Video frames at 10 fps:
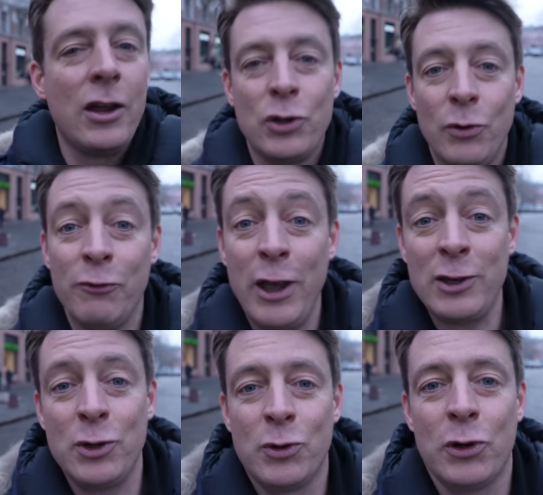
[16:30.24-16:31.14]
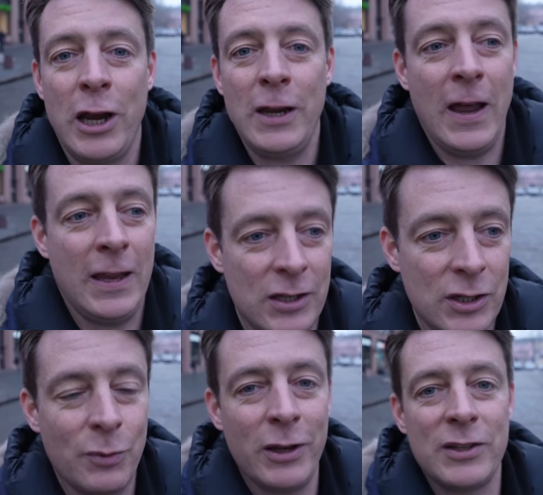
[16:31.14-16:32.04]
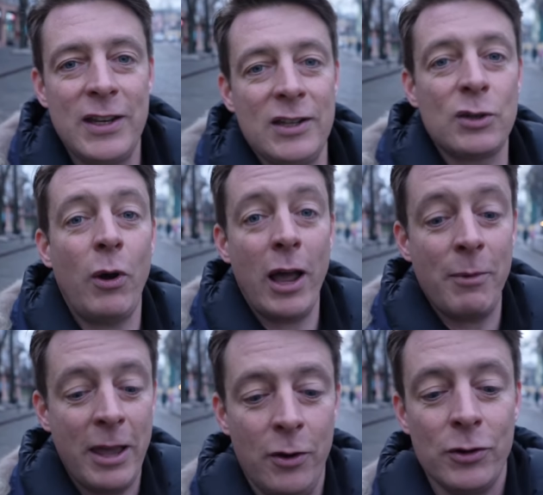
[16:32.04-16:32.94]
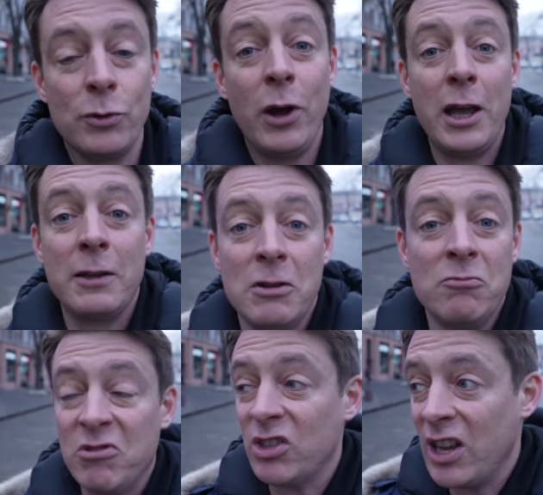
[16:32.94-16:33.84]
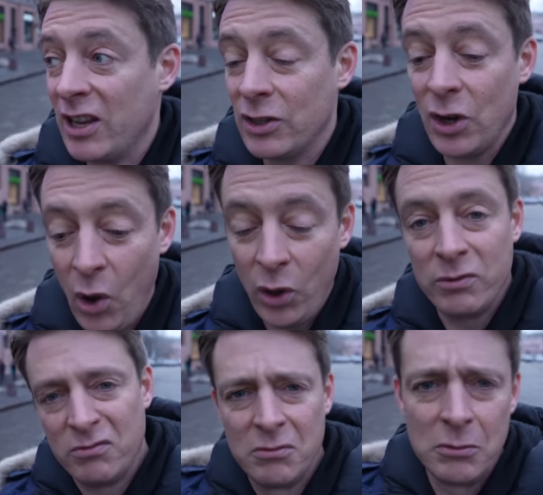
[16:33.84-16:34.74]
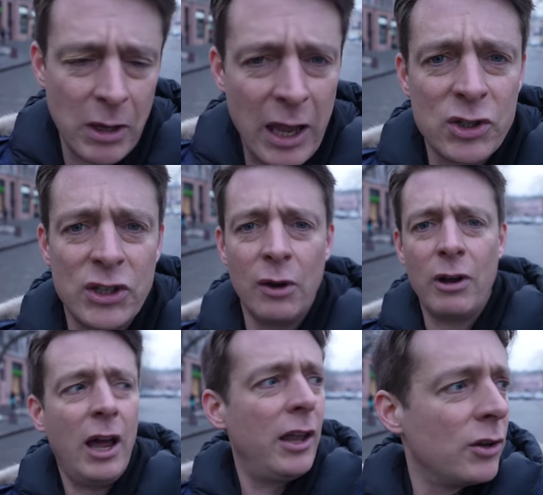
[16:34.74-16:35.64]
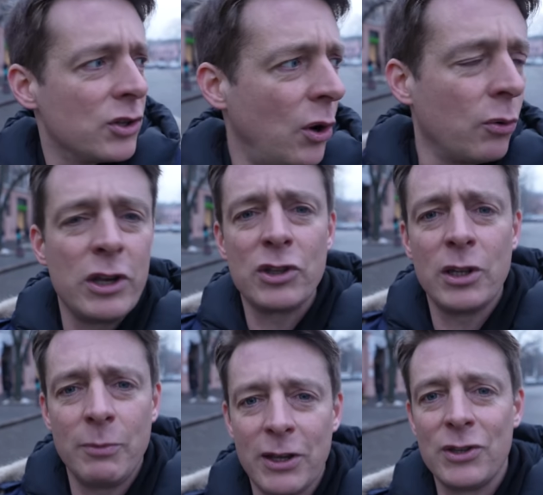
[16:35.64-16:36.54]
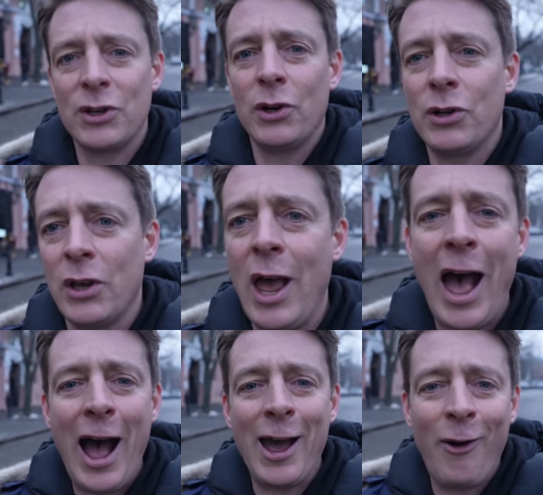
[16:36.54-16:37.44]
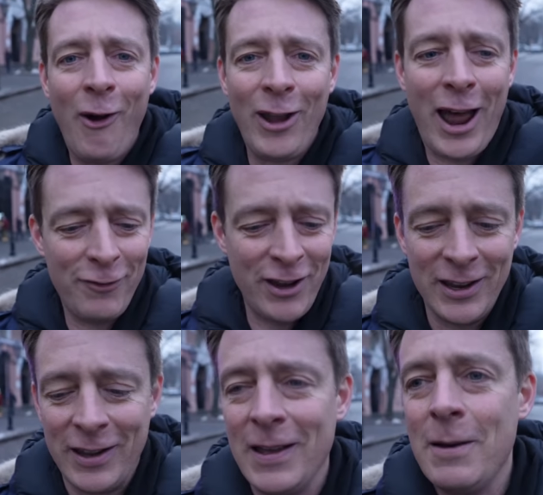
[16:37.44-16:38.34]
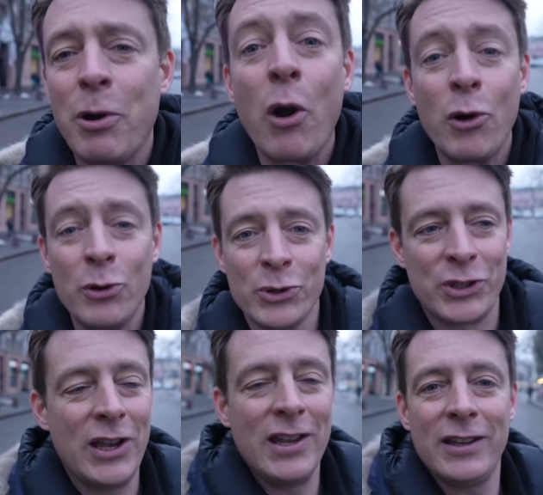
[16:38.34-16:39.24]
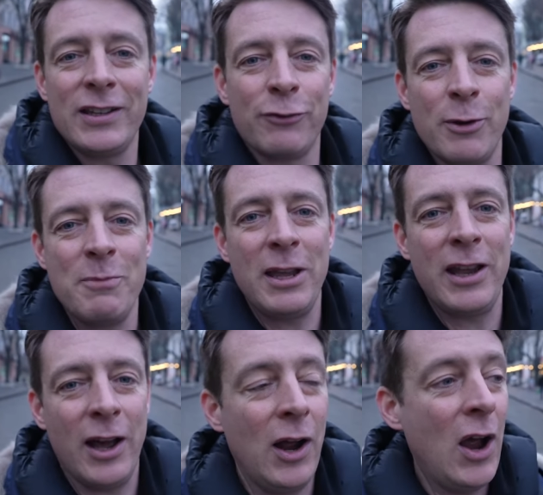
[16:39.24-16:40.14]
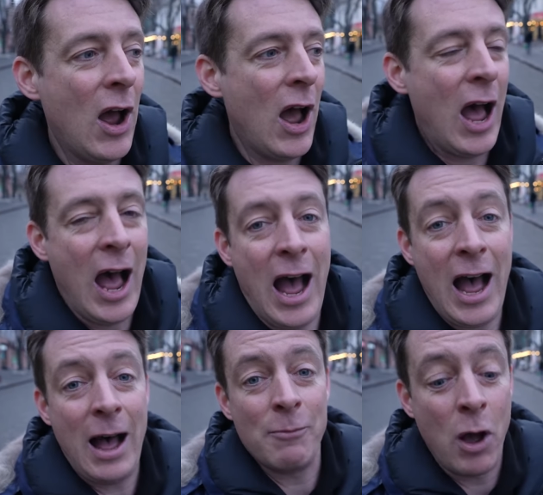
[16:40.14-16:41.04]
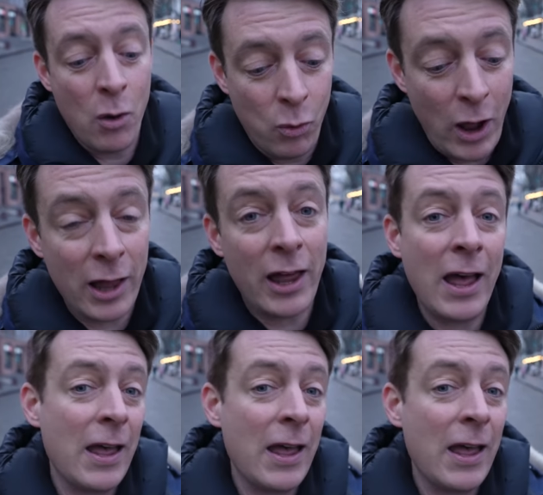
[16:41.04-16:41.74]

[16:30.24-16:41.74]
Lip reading: to invade Ukraine. And this is one of the cities. So why am I here? Do I just think it's all hysteria and there's no reason to be concerned at all, having perused the different media? Well,